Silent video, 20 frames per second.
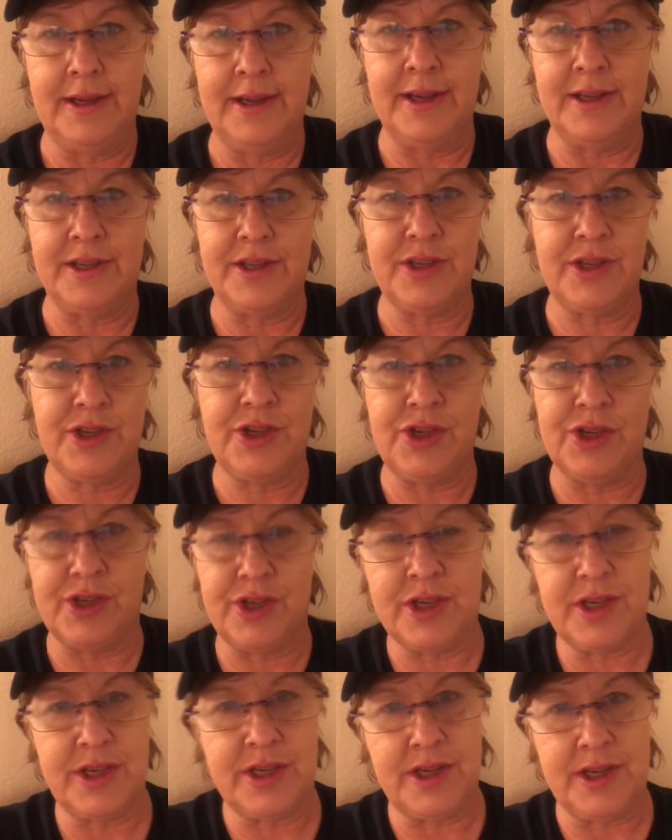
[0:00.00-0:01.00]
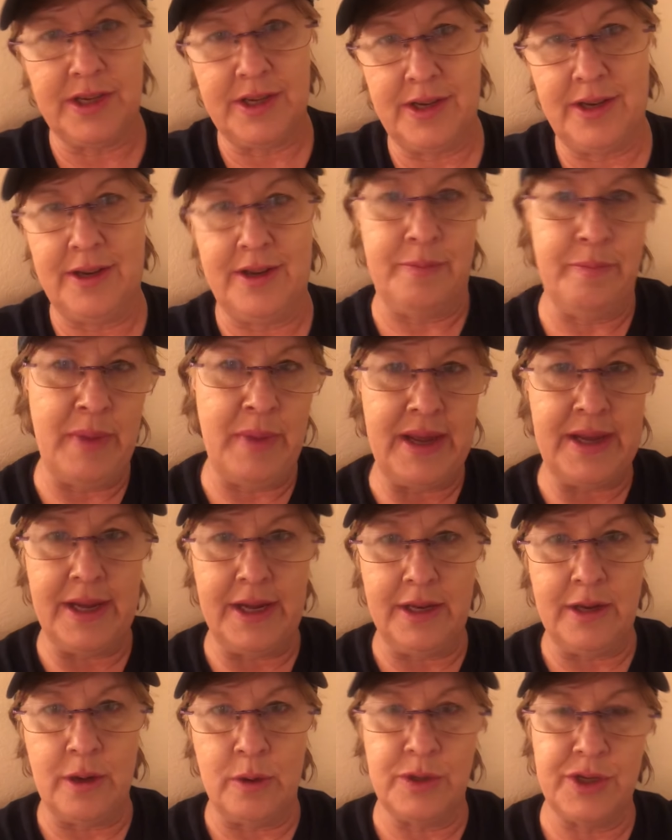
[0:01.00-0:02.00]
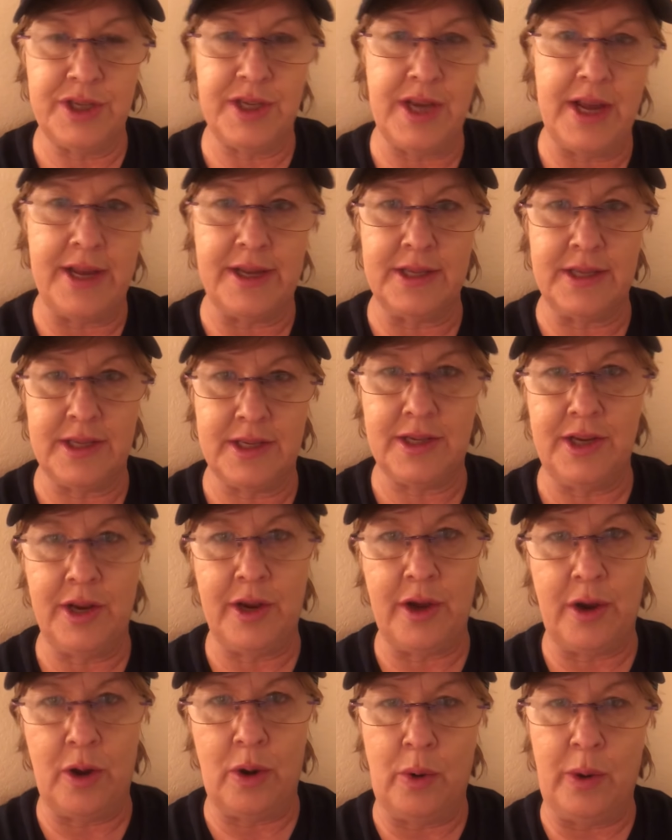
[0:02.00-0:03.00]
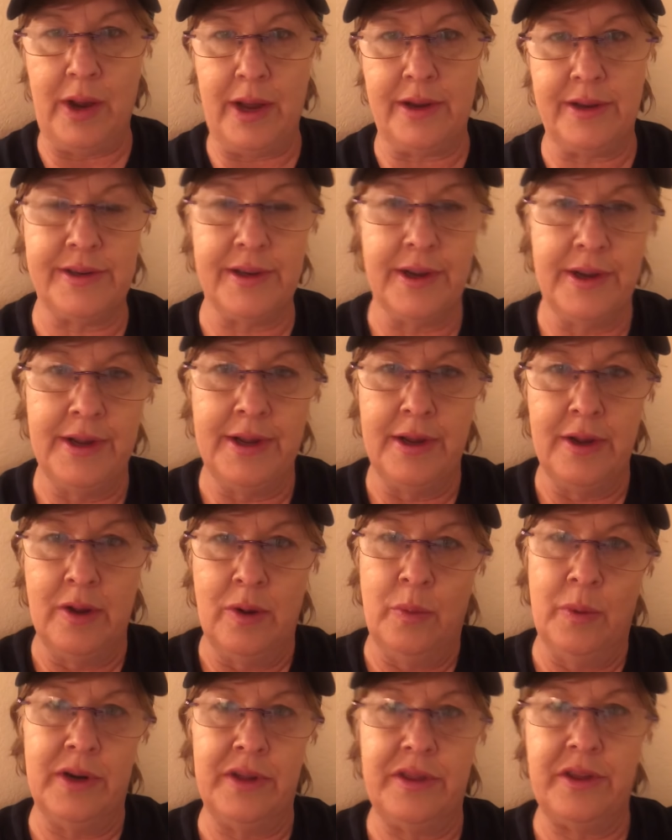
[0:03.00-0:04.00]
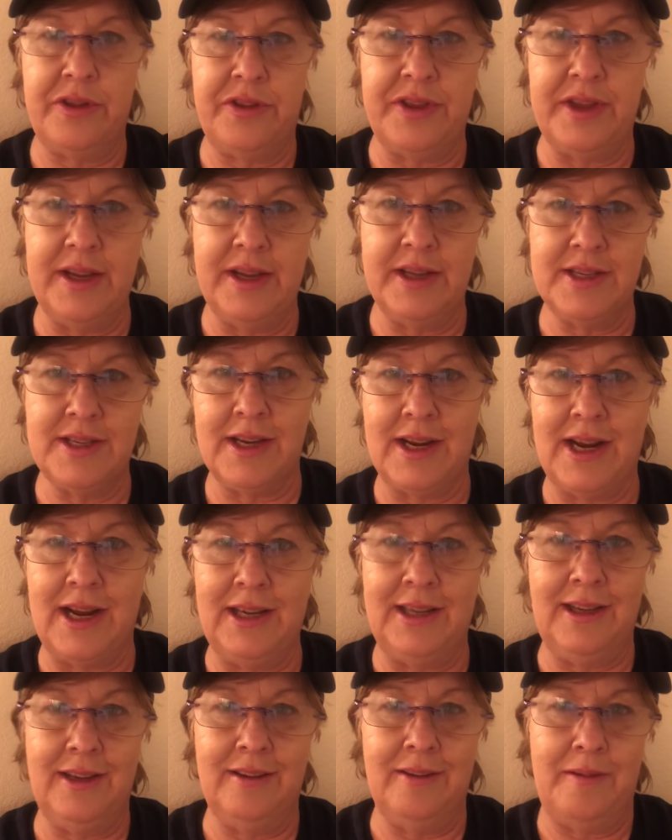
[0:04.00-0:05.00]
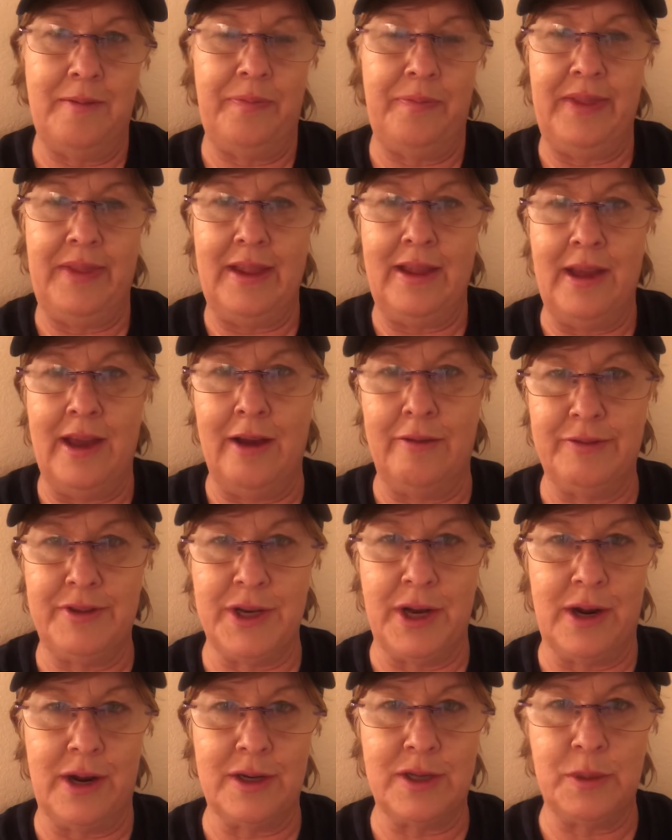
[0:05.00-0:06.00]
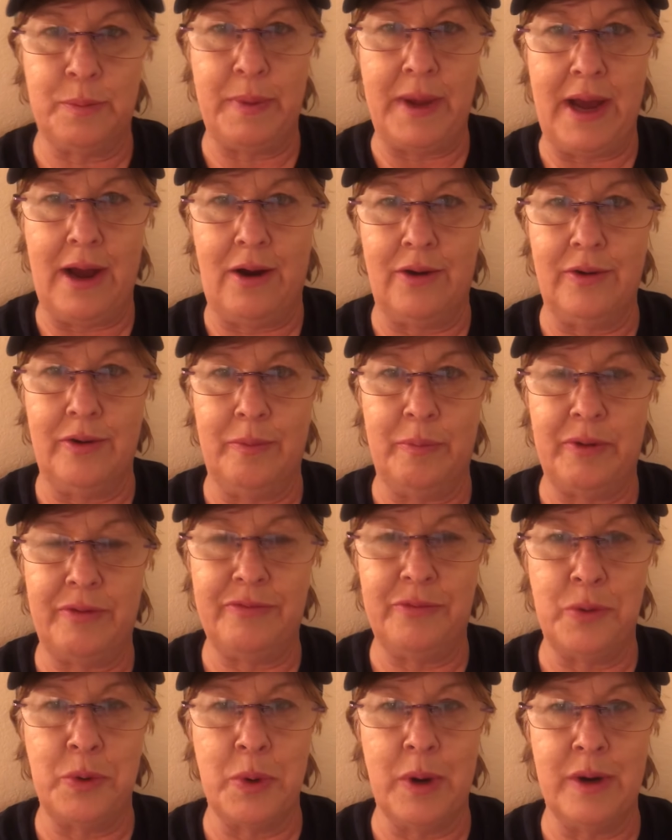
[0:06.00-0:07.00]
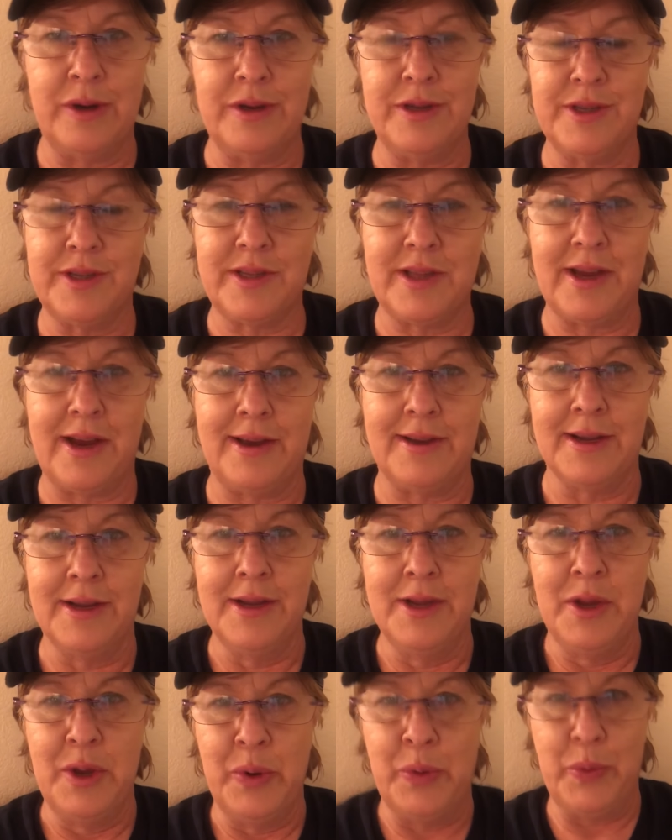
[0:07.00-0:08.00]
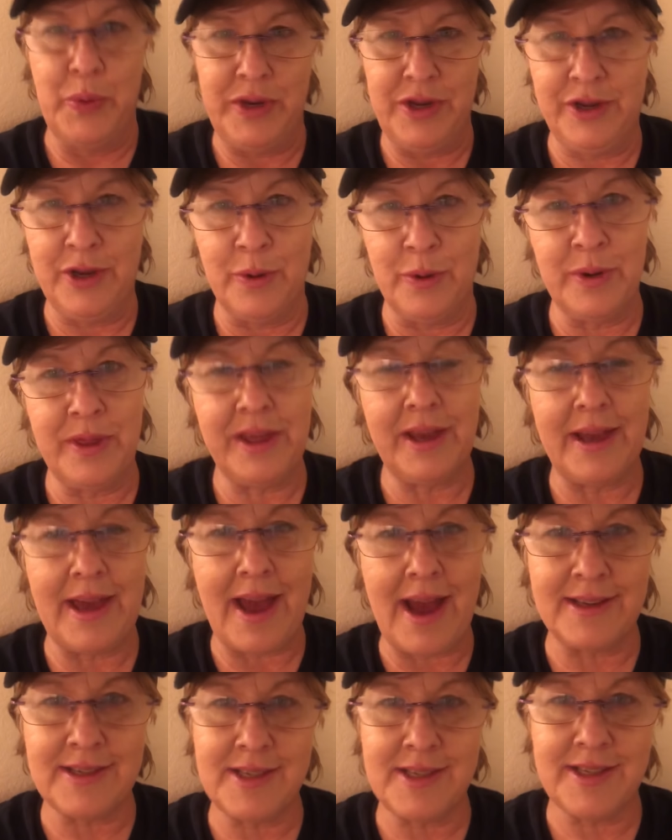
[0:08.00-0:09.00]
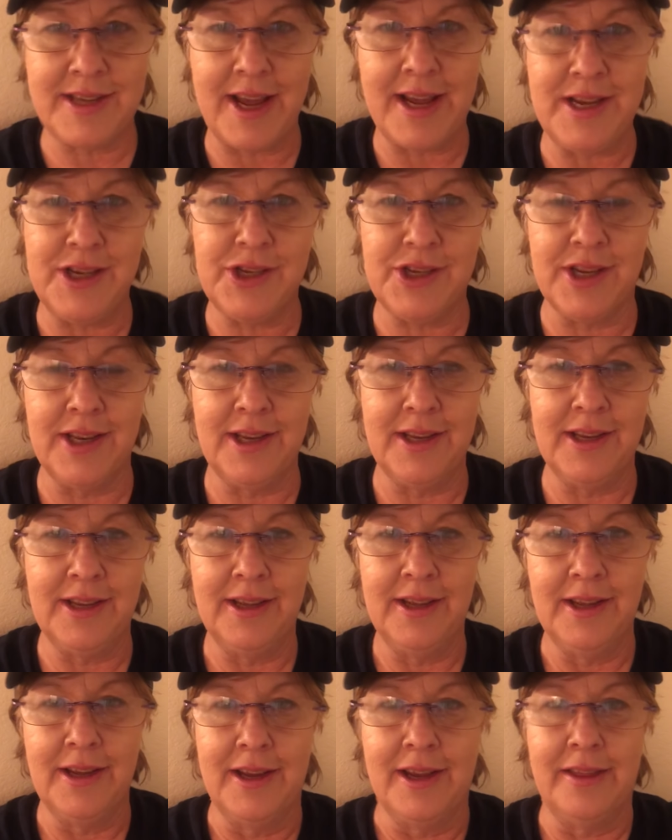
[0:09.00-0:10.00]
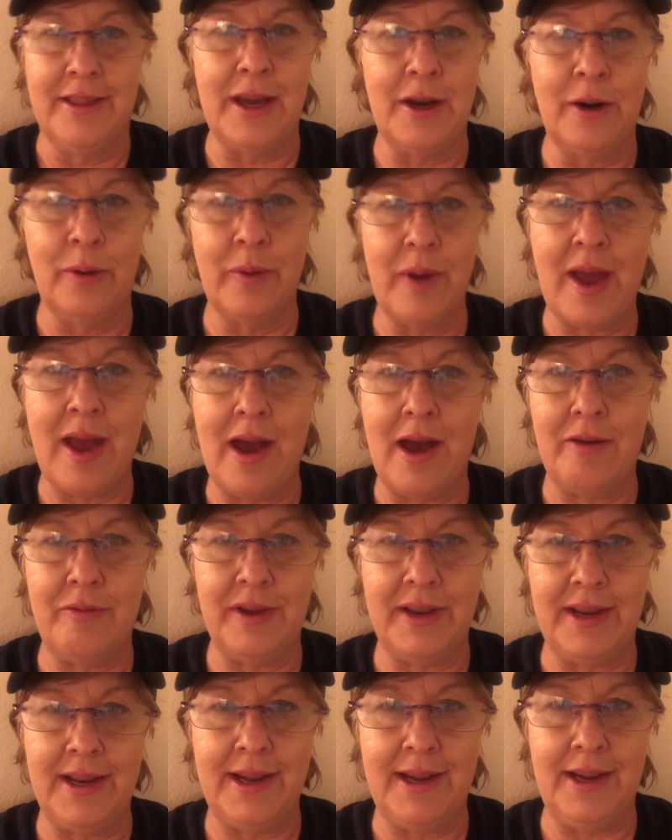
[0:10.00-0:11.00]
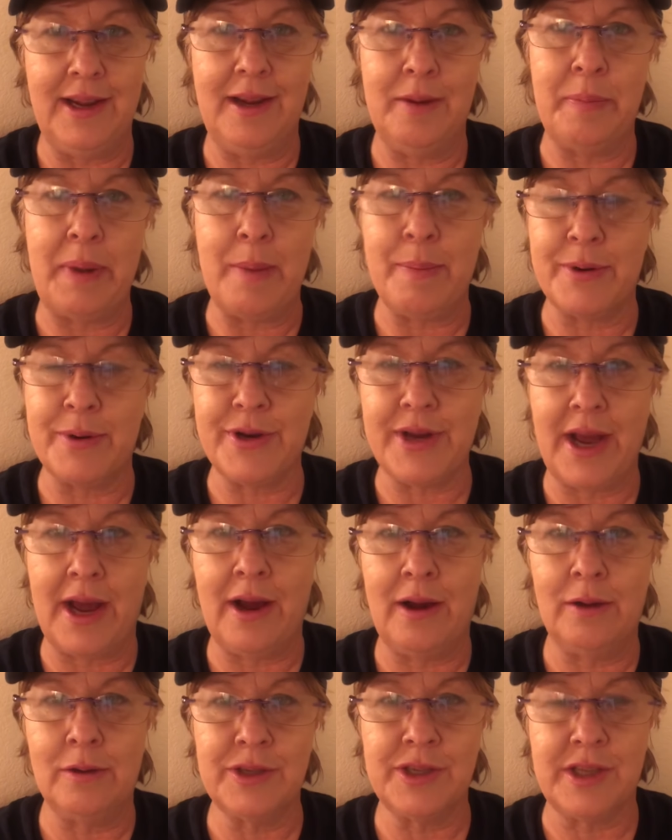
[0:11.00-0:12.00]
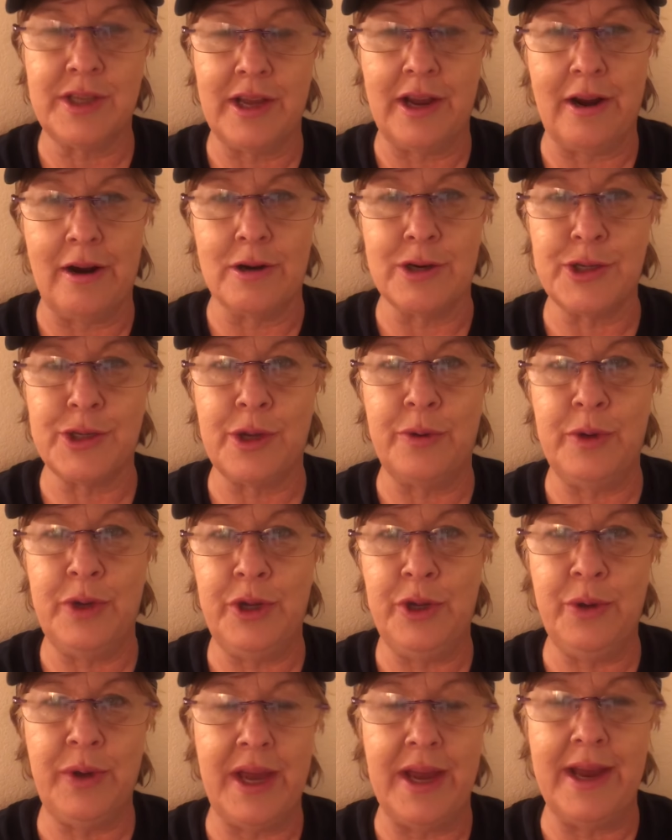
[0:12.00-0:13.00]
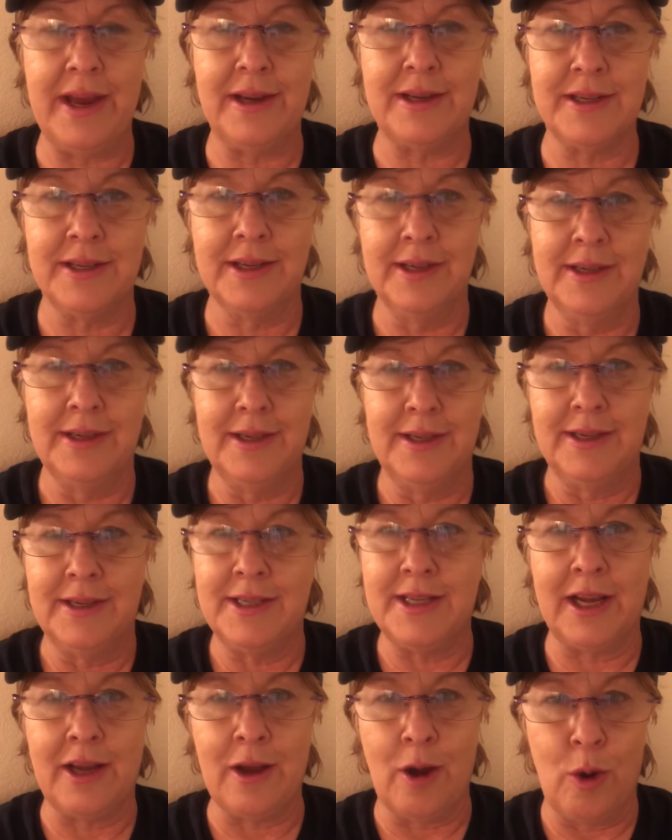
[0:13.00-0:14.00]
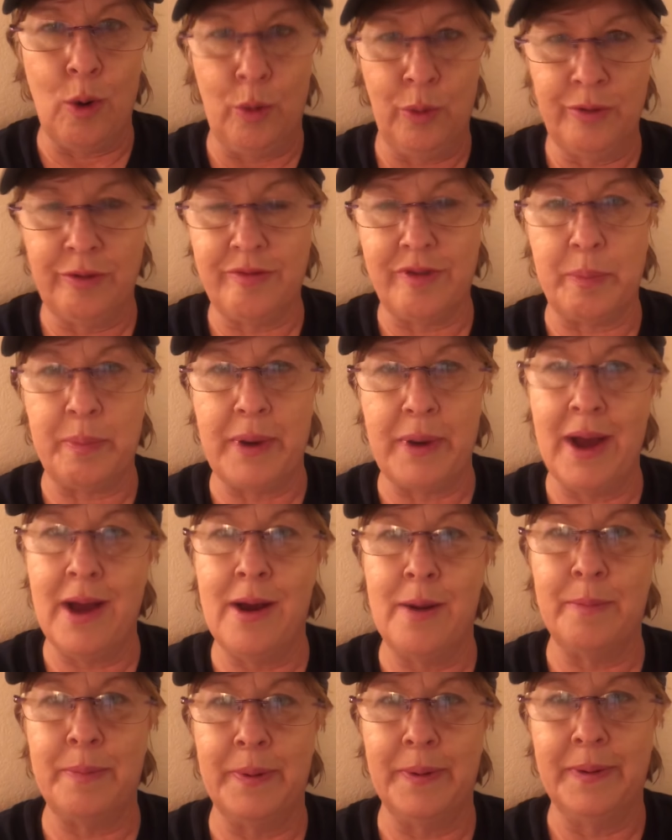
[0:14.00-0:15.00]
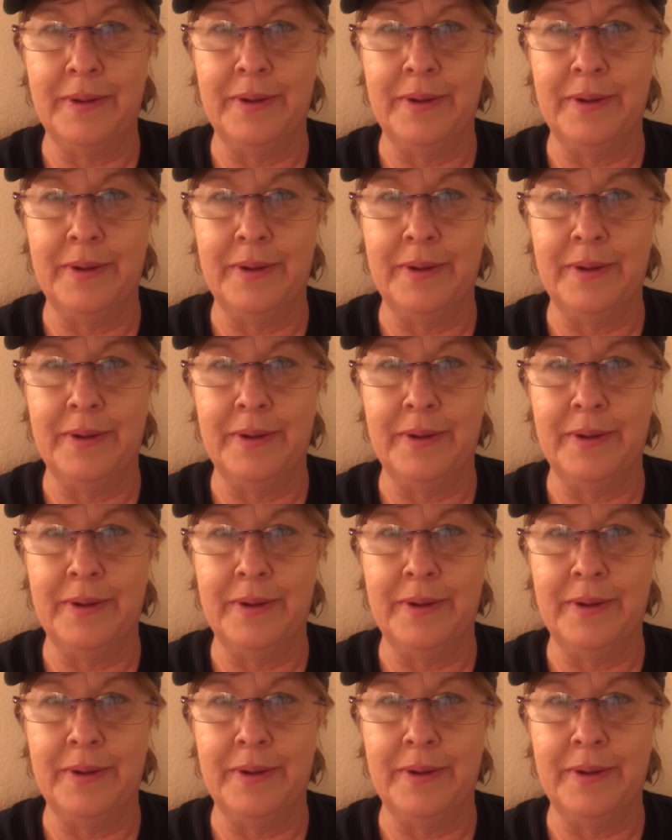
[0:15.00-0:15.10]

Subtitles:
It's just making no sense, you know. And one of the things that I have talked about before is that when you go to the gas station, they don't have any paper towels there, so you can't take a hold of the pump